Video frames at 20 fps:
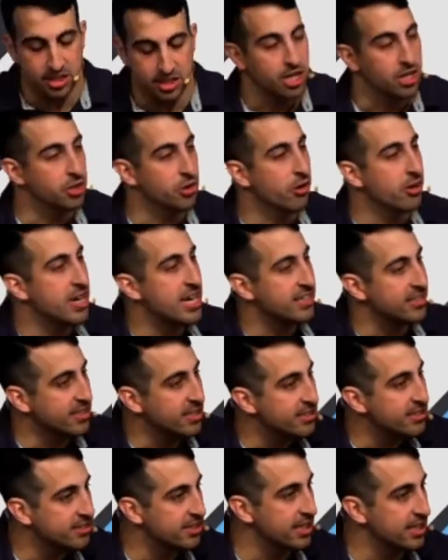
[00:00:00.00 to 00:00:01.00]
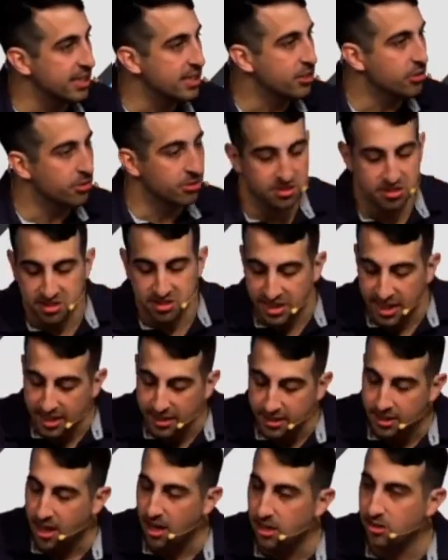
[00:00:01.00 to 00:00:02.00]
your ethnicity, your skin
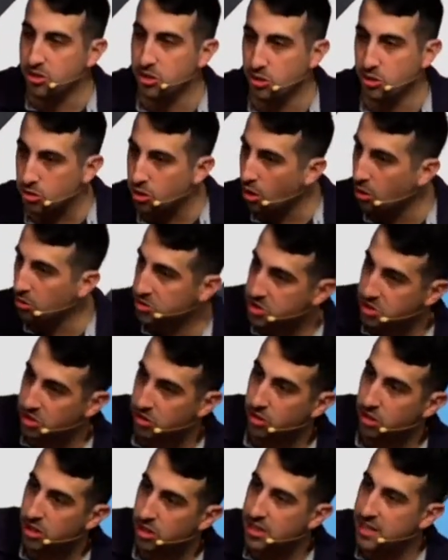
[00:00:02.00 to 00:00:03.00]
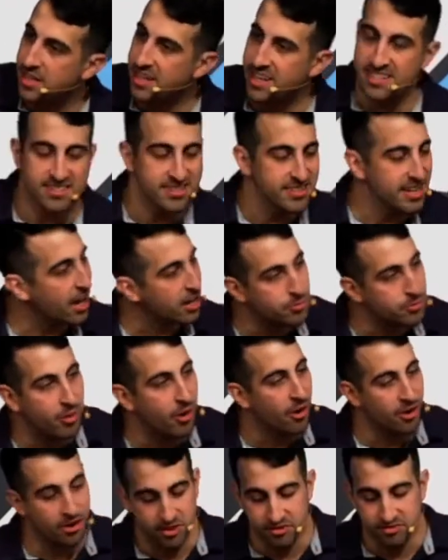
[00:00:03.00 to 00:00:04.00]
color, your culture is not a
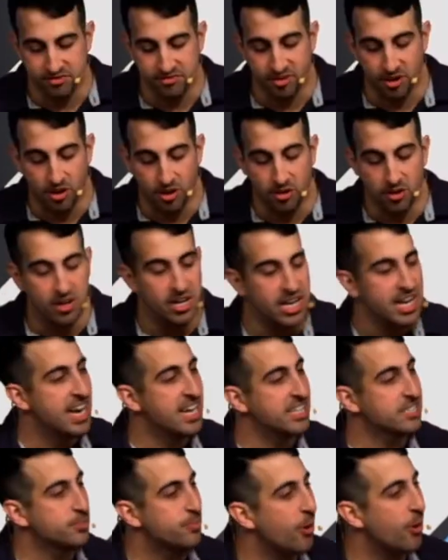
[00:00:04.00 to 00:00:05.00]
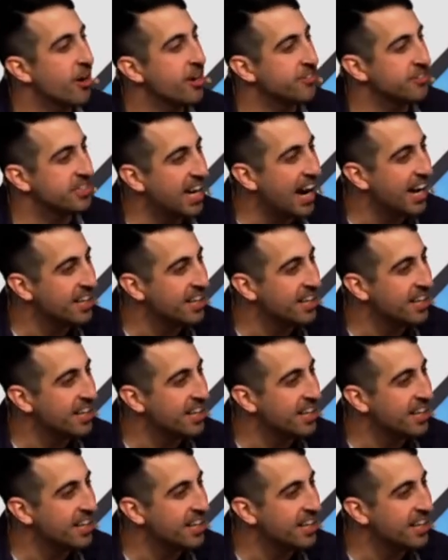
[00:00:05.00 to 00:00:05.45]
part of the fall. It's a part of God's